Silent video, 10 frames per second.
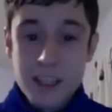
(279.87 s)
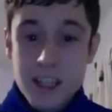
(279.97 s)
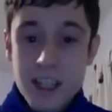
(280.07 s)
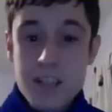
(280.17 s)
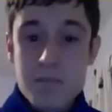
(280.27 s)

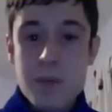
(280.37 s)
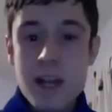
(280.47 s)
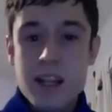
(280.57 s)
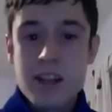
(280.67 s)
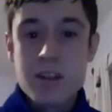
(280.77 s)
It is
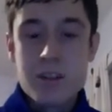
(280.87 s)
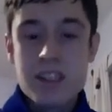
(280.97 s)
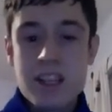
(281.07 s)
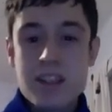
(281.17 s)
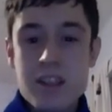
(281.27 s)
Bella who
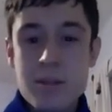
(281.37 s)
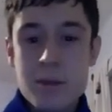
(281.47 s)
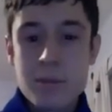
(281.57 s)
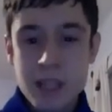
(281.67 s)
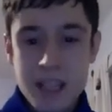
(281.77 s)
sets him
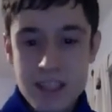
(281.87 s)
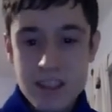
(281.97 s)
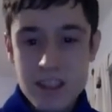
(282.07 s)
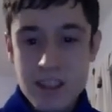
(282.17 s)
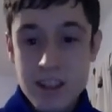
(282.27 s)

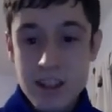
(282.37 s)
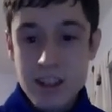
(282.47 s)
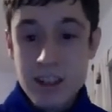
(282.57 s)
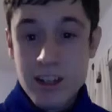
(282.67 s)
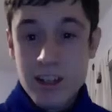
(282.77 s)
ablaze.
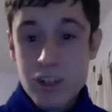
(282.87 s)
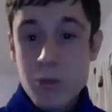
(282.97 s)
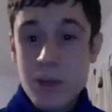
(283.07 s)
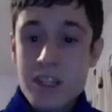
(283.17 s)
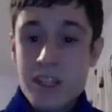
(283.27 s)
So
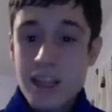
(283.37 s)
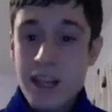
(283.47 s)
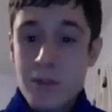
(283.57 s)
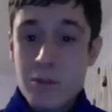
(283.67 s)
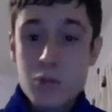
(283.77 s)
why does the
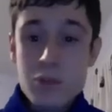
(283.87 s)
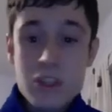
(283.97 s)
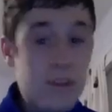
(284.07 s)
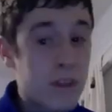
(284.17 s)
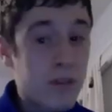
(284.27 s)
camera switch
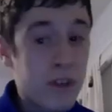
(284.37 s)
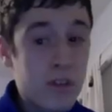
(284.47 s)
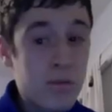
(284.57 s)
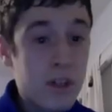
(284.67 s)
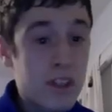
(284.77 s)
to his
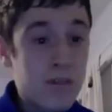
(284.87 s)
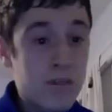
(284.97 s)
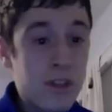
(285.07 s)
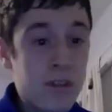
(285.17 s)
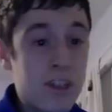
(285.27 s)
first-person
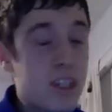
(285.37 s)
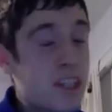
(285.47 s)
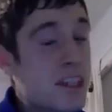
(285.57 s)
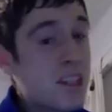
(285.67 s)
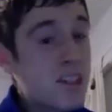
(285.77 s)
view as she
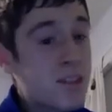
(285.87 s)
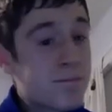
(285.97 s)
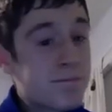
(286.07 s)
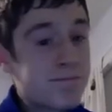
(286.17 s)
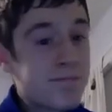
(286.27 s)
does?
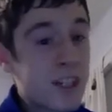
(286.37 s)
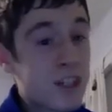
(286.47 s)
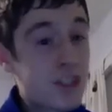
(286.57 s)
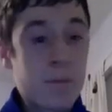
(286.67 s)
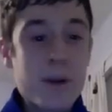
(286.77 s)

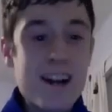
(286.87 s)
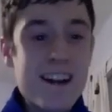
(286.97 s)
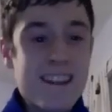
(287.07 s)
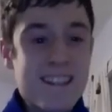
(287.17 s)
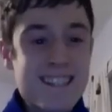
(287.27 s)

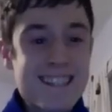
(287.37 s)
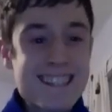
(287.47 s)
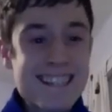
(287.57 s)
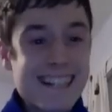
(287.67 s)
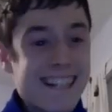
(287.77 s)
Surprise!
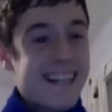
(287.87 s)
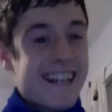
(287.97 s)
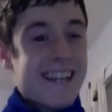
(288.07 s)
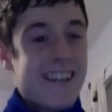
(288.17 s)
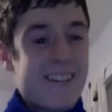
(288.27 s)

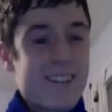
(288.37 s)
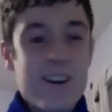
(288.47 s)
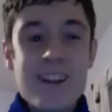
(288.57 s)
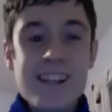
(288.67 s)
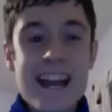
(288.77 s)
It was
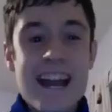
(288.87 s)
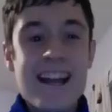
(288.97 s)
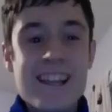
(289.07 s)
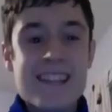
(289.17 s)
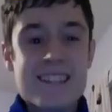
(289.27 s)
all
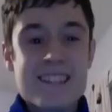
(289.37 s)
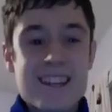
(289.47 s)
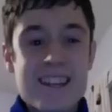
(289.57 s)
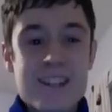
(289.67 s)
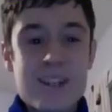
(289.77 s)
Alice
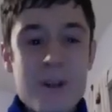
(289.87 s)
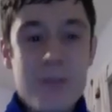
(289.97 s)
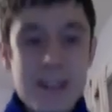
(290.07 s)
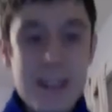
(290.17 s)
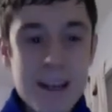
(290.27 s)

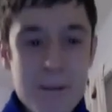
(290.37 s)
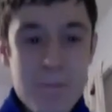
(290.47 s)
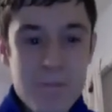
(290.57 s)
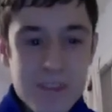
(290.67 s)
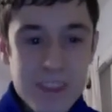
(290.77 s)
showing him
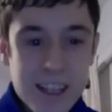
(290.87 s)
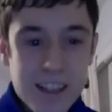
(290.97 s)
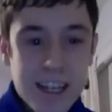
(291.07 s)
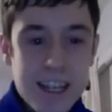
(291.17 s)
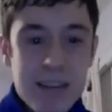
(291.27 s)

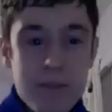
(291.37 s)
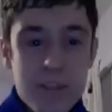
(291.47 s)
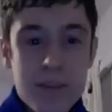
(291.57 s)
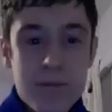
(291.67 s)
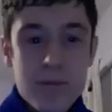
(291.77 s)
that if
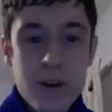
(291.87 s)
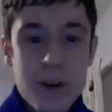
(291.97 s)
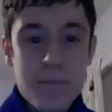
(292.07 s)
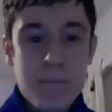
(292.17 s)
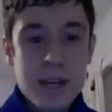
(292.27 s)
they
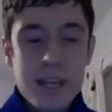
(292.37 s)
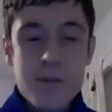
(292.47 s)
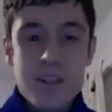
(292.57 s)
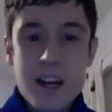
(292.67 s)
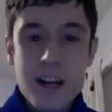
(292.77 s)
fought, many
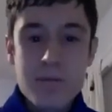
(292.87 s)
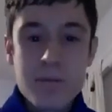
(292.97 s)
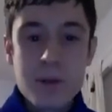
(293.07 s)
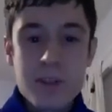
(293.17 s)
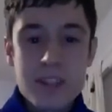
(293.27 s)
would die from
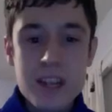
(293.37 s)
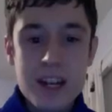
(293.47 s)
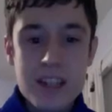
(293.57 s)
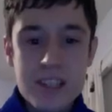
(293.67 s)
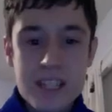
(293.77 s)
both
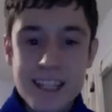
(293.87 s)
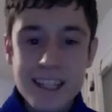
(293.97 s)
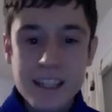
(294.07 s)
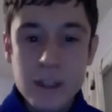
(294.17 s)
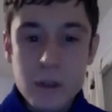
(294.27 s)
sides,
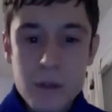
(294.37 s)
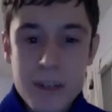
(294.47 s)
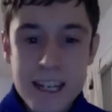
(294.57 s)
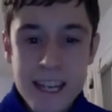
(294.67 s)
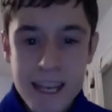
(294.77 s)

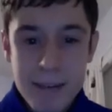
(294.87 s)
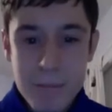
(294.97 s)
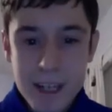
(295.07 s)
including him.